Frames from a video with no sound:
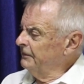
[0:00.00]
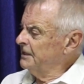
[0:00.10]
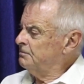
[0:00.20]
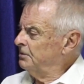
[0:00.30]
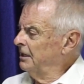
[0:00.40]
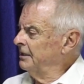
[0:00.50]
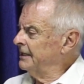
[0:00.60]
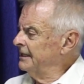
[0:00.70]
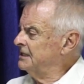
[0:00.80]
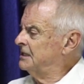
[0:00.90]
of this
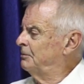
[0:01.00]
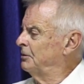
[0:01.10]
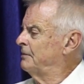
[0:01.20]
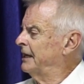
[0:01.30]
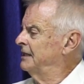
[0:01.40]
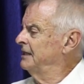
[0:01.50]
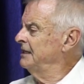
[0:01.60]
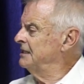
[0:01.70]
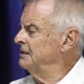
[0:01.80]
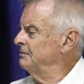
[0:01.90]
plant is to put
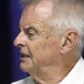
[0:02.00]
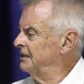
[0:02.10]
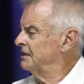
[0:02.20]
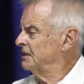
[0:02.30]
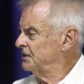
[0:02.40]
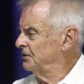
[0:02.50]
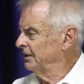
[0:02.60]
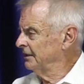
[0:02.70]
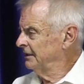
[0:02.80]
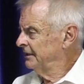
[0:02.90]
magnesium into the
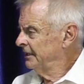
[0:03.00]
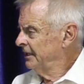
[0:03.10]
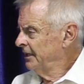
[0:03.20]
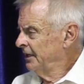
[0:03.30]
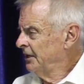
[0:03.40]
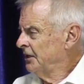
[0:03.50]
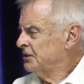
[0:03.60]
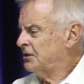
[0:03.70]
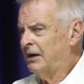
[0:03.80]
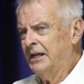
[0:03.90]
soil.
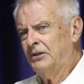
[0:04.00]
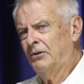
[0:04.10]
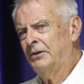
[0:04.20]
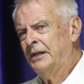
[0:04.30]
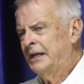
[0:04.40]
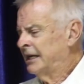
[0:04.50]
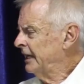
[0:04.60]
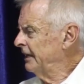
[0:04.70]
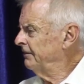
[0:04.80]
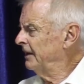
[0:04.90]
So I thought,
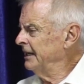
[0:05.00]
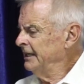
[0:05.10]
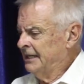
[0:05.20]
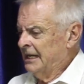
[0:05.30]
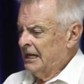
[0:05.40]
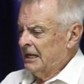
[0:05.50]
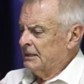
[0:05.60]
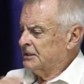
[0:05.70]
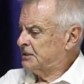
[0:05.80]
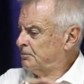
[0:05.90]
if I
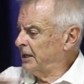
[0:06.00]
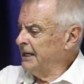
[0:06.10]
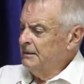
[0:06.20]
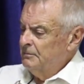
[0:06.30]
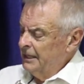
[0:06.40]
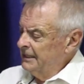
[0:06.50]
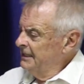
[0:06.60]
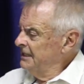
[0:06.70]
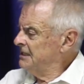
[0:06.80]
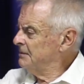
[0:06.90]
spray
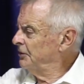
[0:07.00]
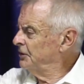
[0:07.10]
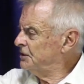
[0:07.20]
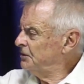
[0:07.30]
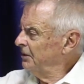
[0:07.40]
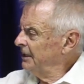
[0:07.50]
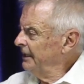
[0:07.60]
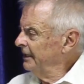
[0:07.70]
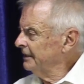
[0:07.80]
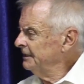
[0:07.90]
magnesium on the soil
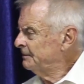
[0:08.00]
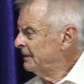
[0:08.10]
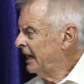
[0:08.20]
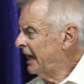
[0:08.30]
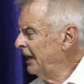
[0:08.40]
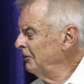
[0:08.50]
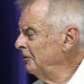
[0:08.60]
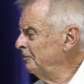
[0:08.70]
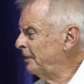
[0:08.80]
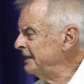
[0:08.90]
here, I
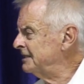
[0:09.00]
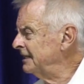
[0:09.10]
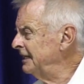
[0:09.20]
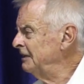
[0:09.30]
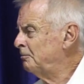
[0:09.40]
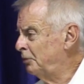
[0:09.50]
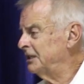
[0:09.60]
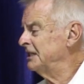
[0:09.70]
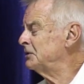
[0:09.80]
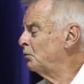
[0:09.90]
will basically
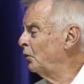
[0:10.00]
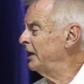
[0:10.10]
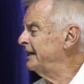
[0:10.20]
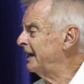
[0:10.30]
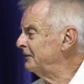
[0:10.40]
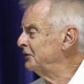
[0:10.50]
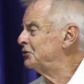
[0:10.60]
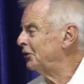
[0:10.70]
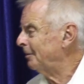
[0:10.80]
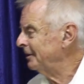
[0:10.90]
put this weed out of a
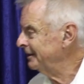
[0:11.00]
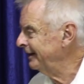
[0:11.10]
job.